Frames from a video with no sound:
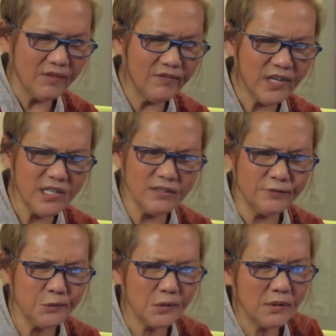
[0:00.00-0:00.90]
vegan
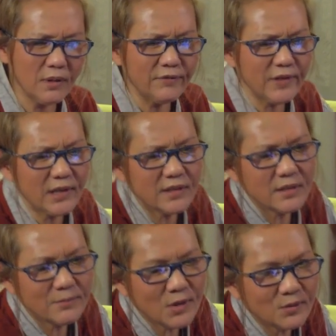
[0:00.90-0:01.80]
food or
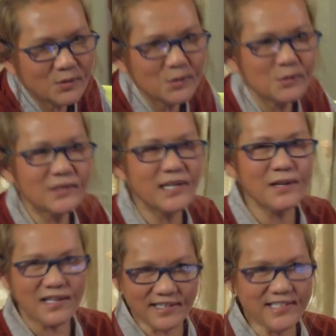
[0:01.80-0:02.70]
vegan bone to
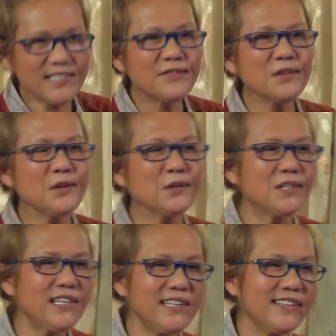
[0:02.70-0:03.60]
say, and this is for your
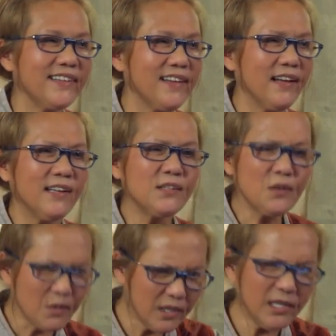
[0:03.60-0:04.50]
teeth.
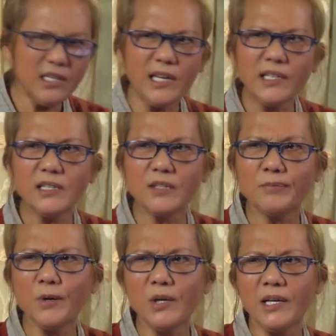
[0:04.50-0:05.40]
So he gets
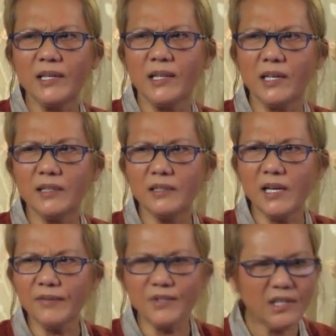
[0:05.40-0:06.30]
spoiled like that.
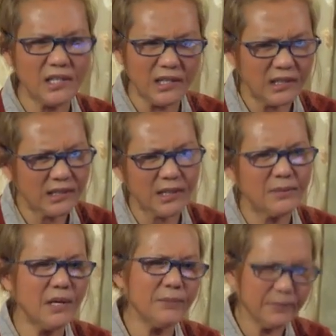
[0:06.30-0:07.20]
After he eat,
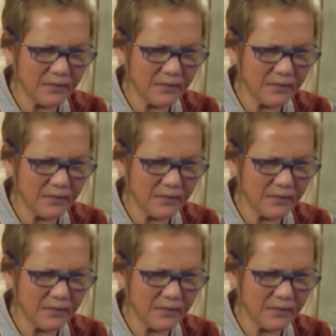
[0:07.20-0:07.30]
come up,